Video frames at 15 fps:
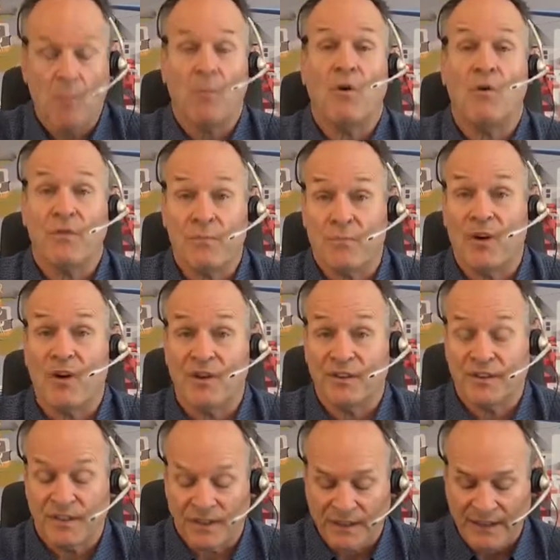both
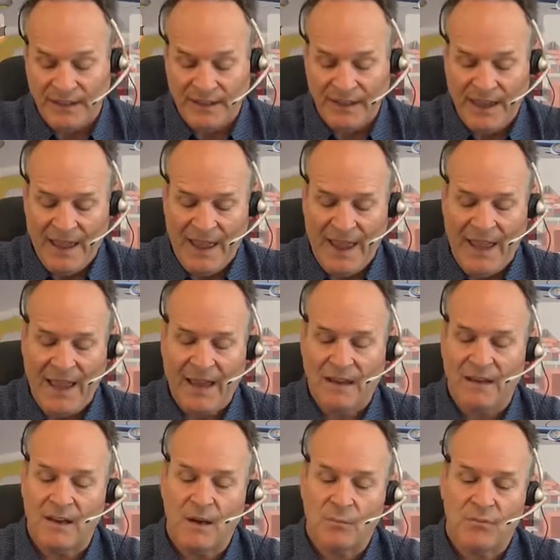personally
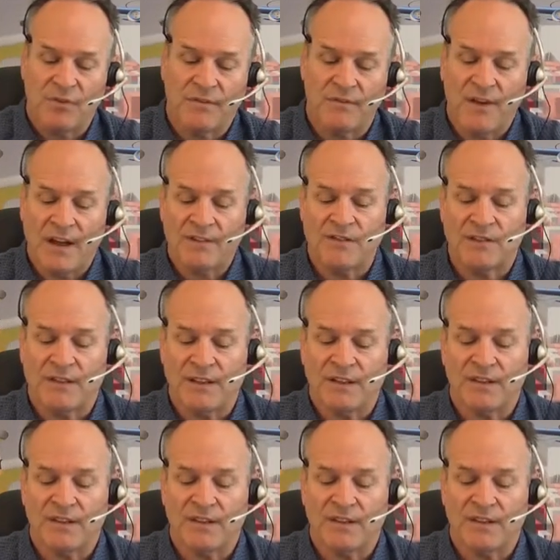and professionally.